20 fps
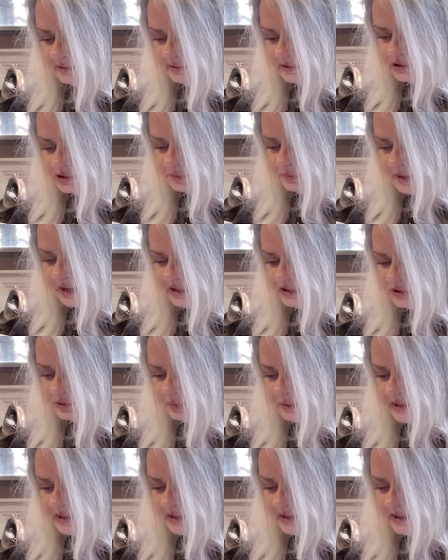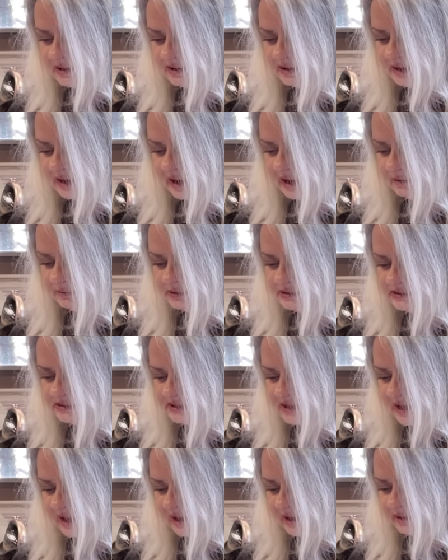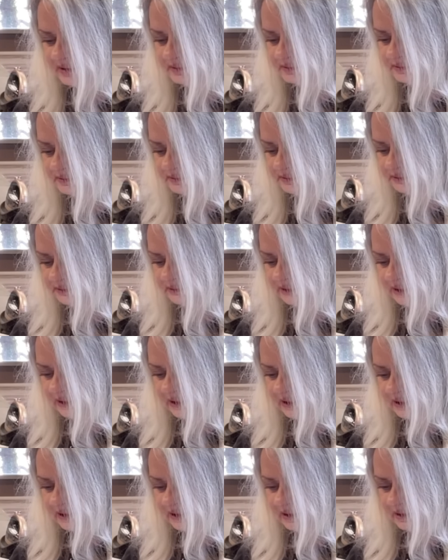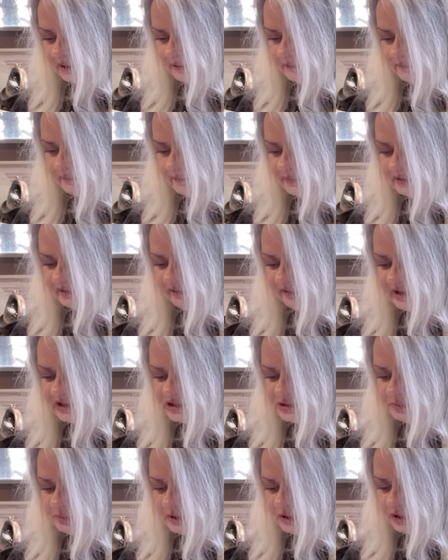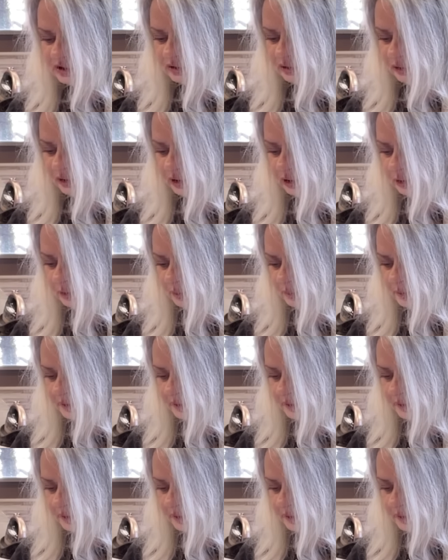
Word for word: this past weekend. How was that? Um, the Facebook group